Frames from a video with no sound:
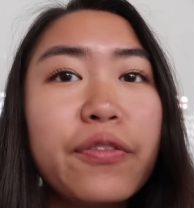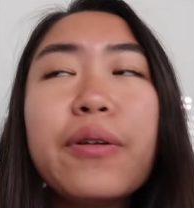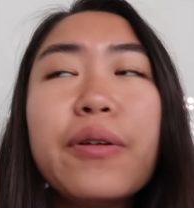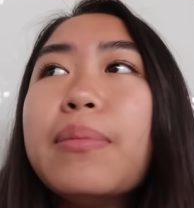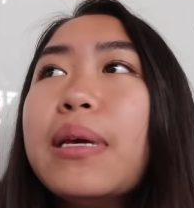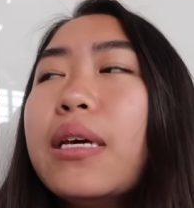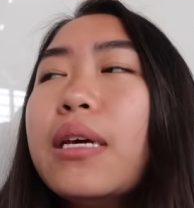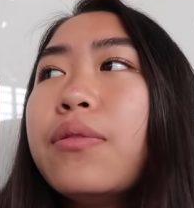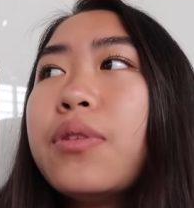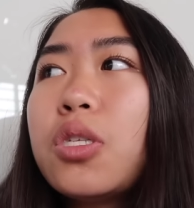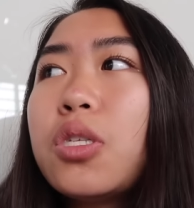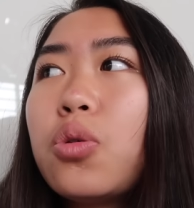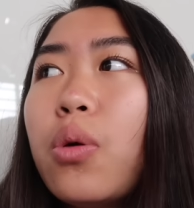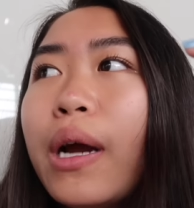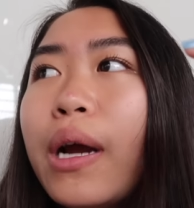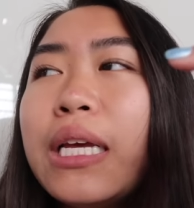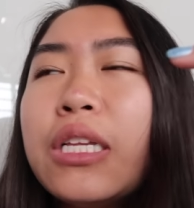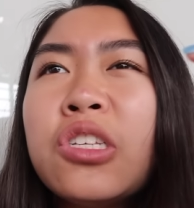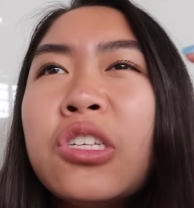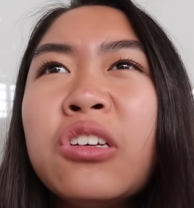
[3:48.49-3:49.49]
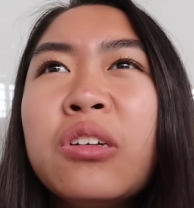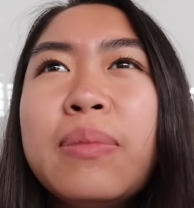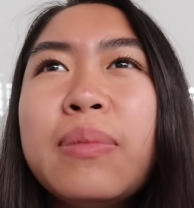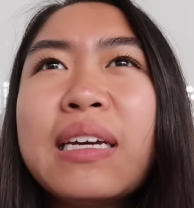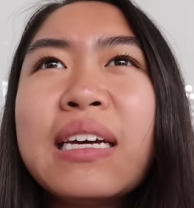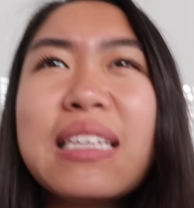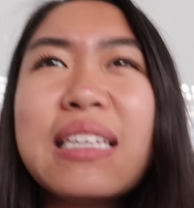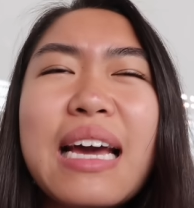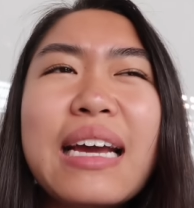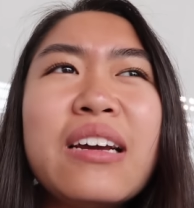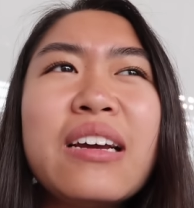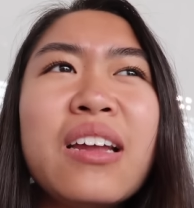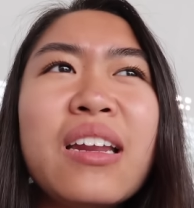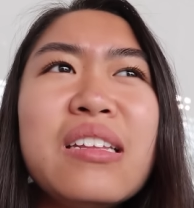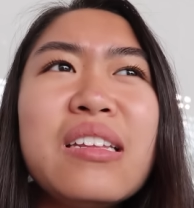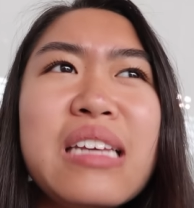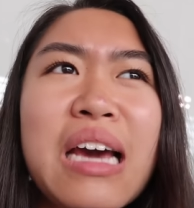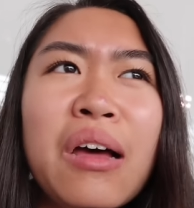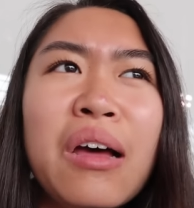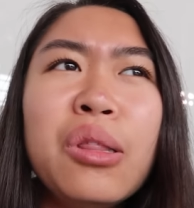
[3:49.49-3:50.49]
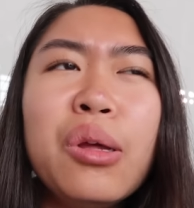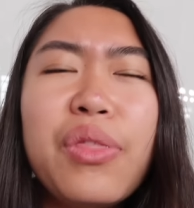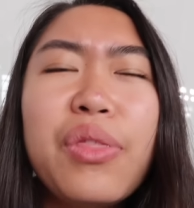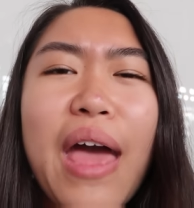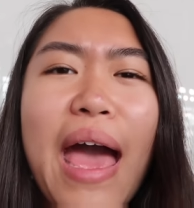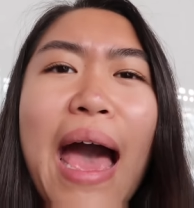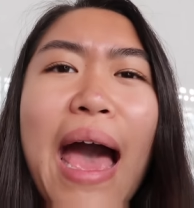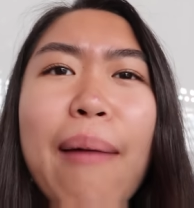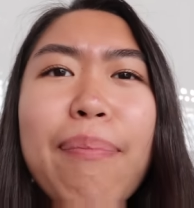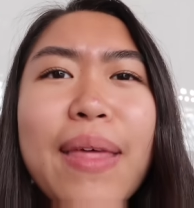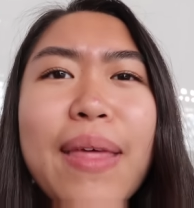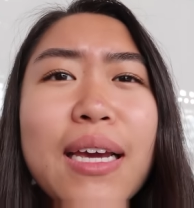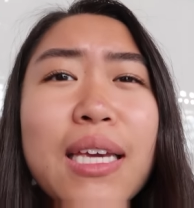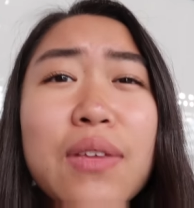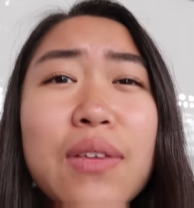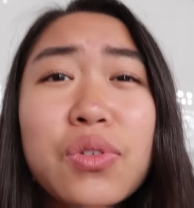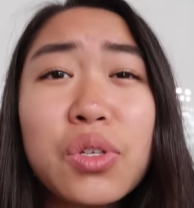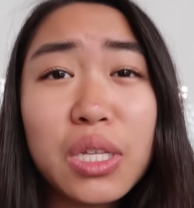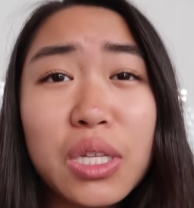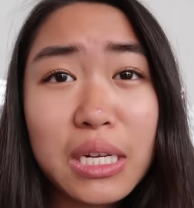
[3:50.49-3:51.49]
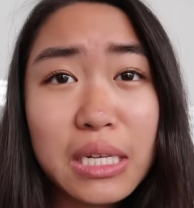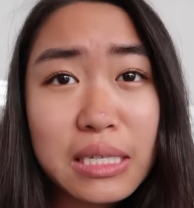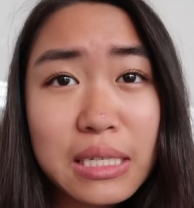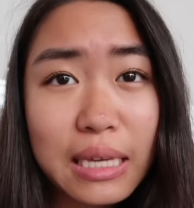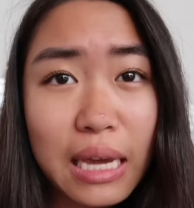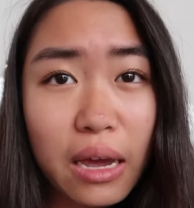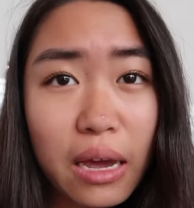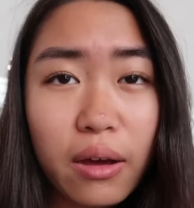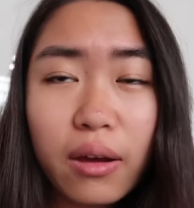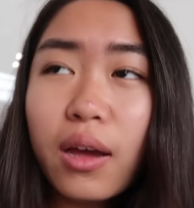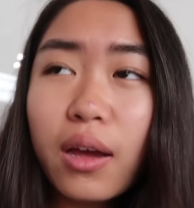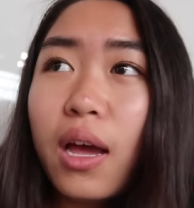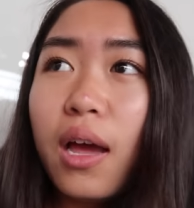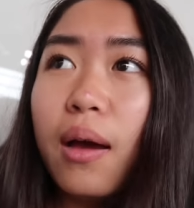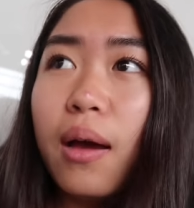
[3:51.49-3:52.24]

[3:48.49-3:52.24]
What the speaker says: For me, it was $22 because I couldn't download the app that gives you the discount,